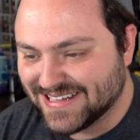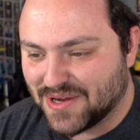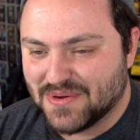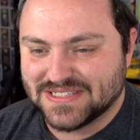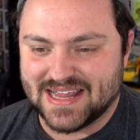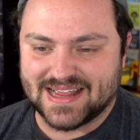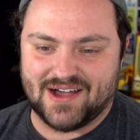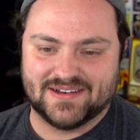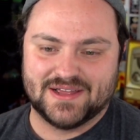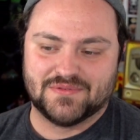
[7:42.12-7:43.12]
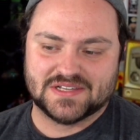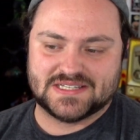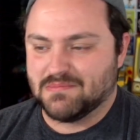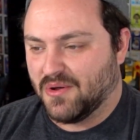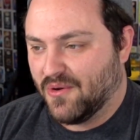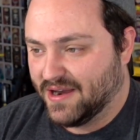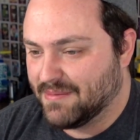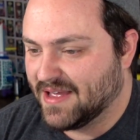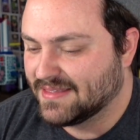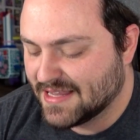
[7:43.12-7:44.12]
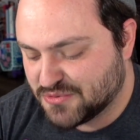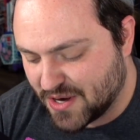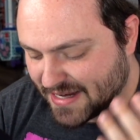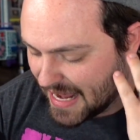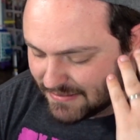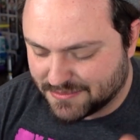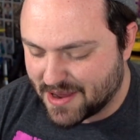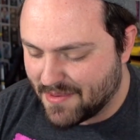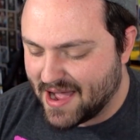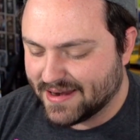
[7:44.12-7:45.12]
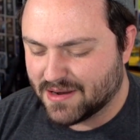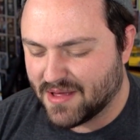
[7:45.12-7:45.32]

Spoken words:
almost like how I did with the Simba one. I'm like, this one came to my mind. I'm